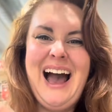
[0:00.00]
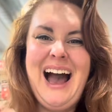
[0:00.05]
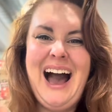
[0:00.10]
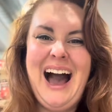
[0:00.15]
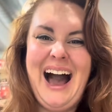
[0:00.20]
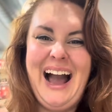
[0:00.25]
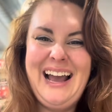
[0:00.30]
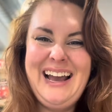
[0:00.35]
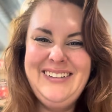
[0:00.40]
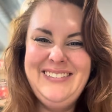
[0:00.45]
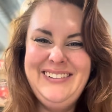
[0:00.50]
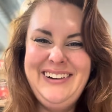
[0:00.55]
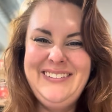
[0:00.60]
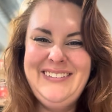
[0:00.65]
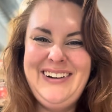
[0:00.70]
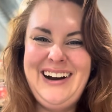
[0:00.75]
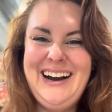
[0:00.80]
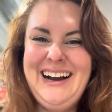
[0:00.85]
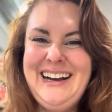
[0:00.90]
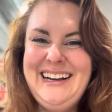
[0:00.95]
Hi
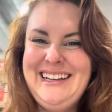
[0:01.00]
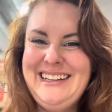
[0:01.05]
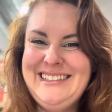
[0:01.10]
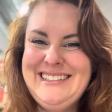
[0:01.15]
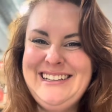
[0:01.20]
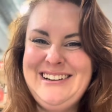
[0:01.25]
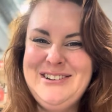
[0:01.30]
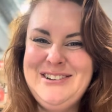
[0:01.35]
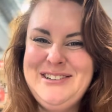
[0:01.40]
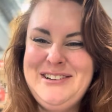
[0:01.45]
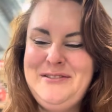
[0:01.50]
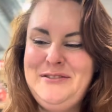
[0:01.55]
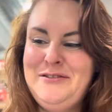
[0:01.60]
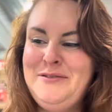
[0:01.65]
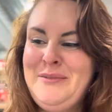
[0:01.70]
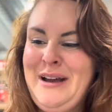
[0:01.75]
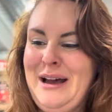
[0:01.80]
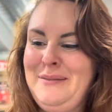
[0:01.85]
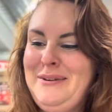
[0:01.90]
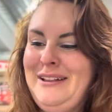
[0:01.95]
everyone, it's Kirsten
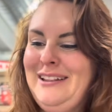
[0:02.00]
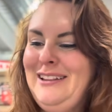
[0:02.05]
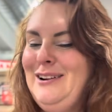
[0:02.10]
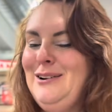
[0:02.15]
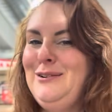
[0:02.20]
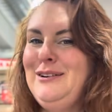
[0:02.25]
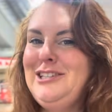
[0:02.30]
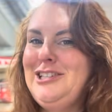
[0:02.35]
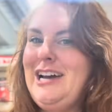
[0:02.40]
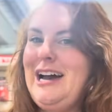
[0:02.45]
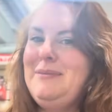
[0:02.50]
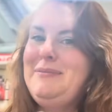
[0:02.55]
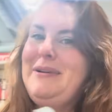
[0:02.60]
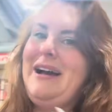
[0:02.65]
from Happy Little Quilt Shop.